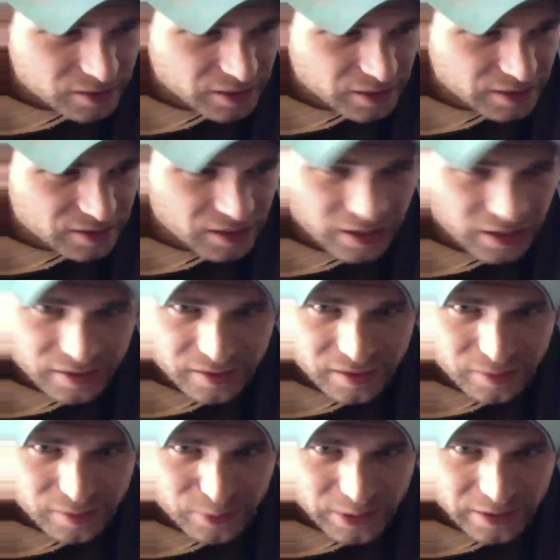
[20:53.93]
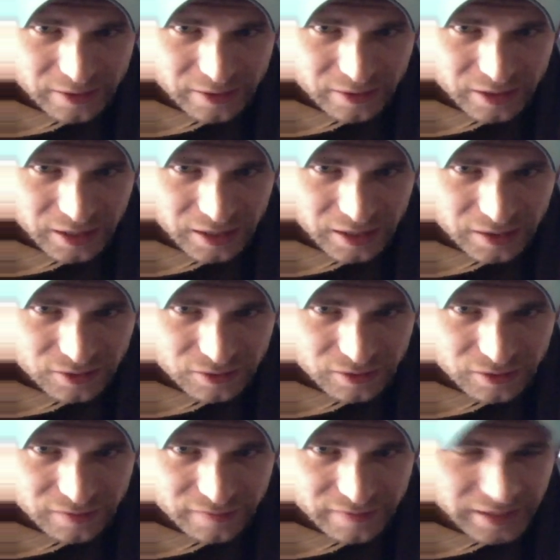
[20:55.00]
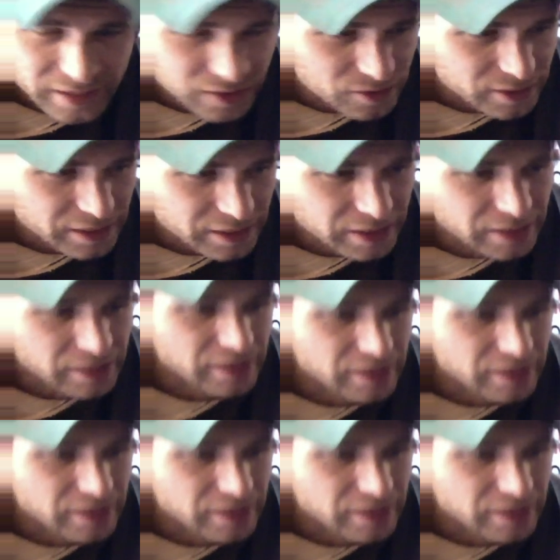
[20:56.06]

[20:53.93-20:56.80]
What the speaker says: It's got the Imperial cog sort of etched in it.